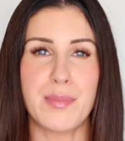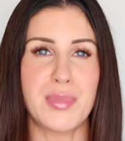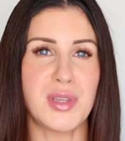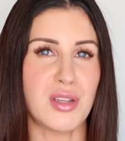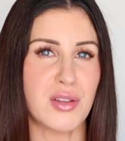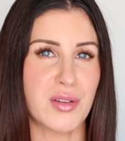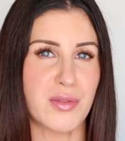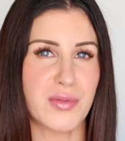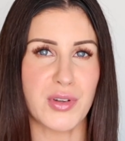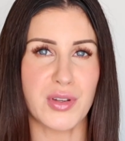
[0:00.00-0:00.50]

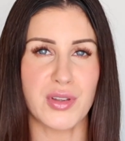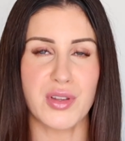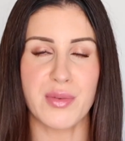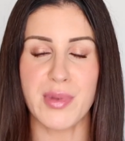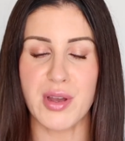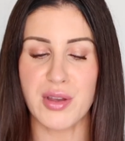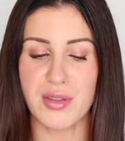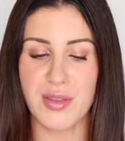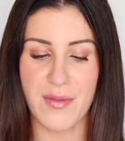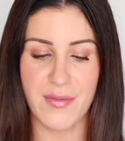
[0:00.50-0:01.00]
beautiful. They're
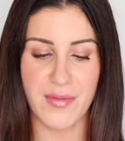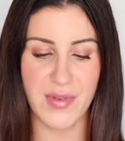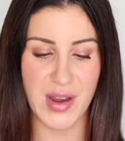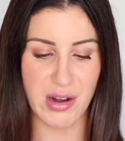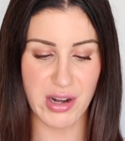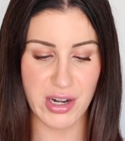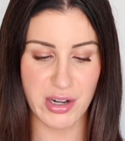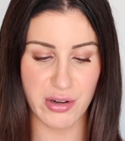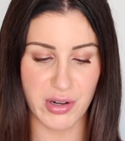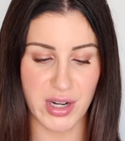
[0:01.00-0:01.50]
both
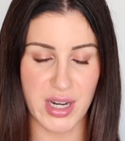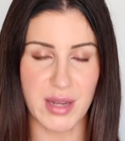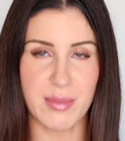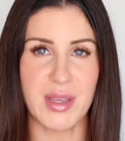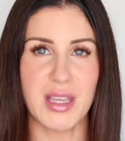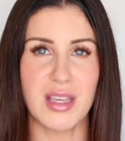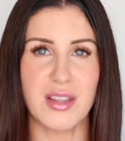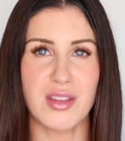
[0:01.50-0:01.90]
very creamy.